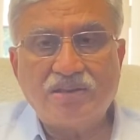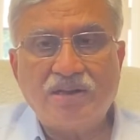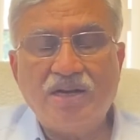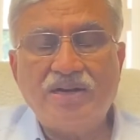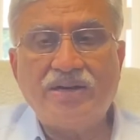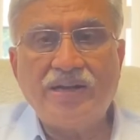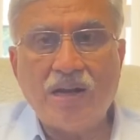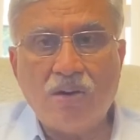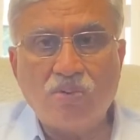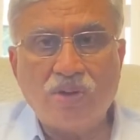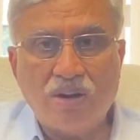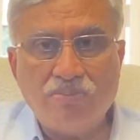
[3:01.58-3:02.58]
country
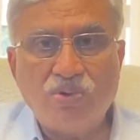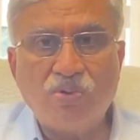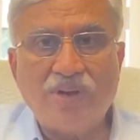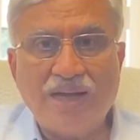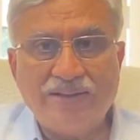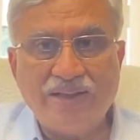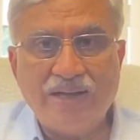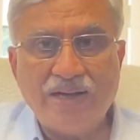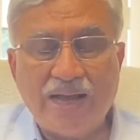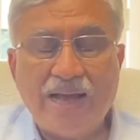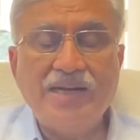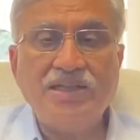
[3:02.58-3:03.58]
have come together,
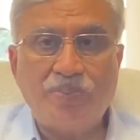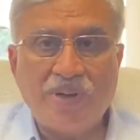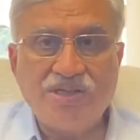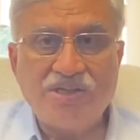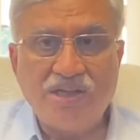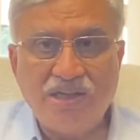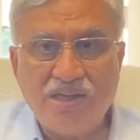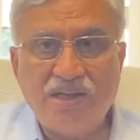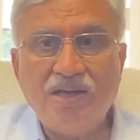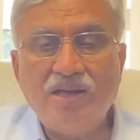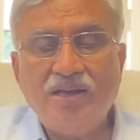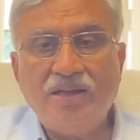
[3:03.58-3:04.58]
and
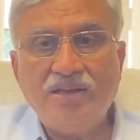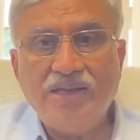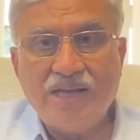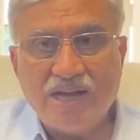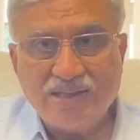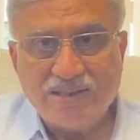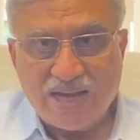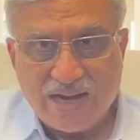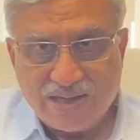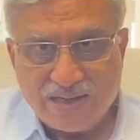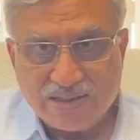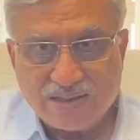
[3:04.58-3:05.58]
especially the young
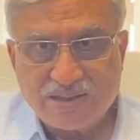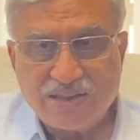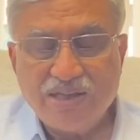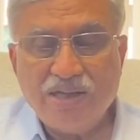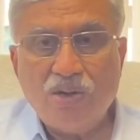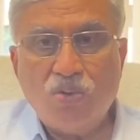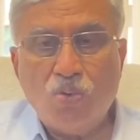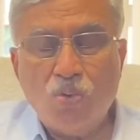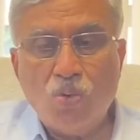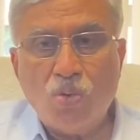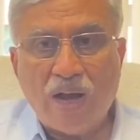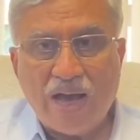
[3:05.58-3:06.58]
scientists
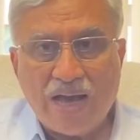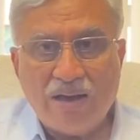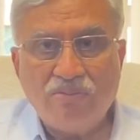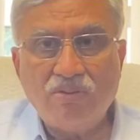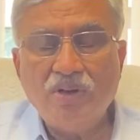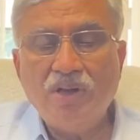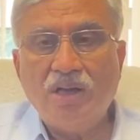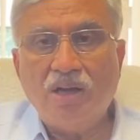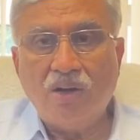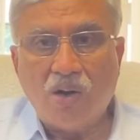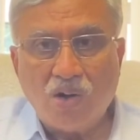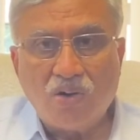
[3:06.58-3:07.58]
who have a
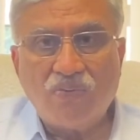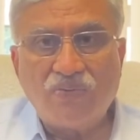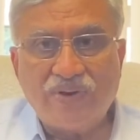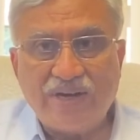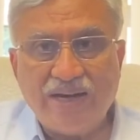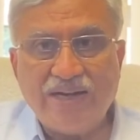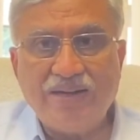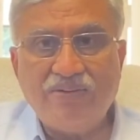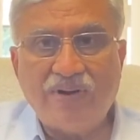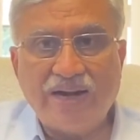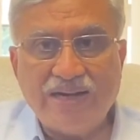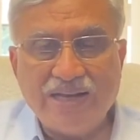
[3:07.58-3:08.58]
lot of
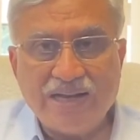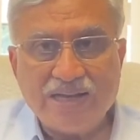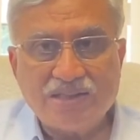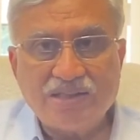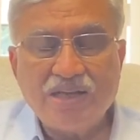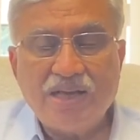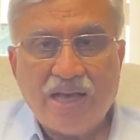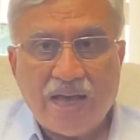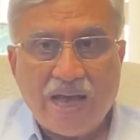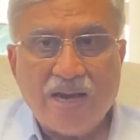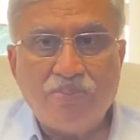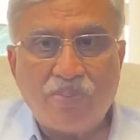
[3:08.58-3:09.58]
creative ideas
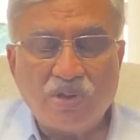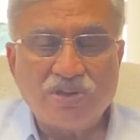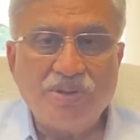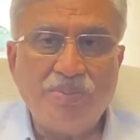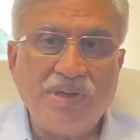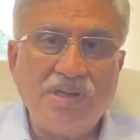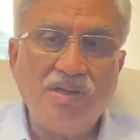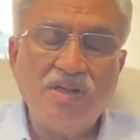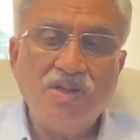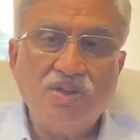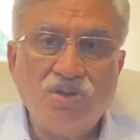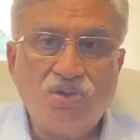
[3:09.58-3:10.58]
and possible
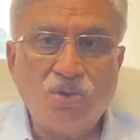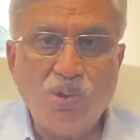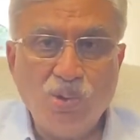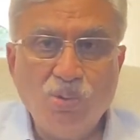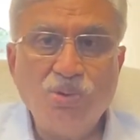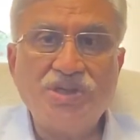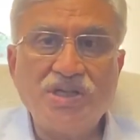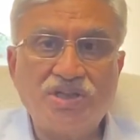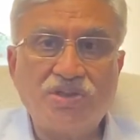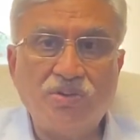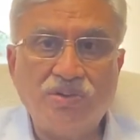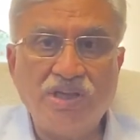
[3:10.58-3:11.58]

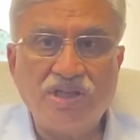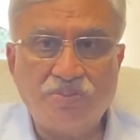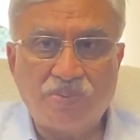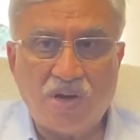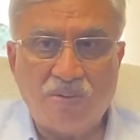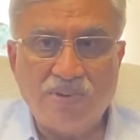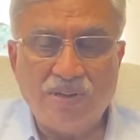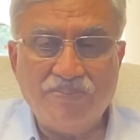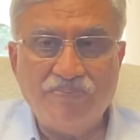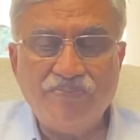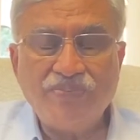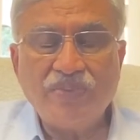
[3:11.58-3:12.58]
solutions to this
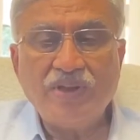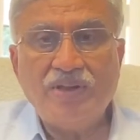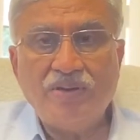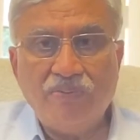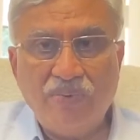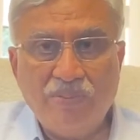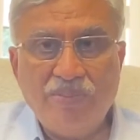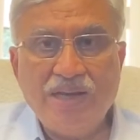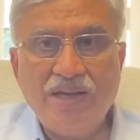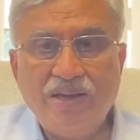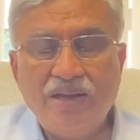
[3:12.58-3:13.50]
problem will be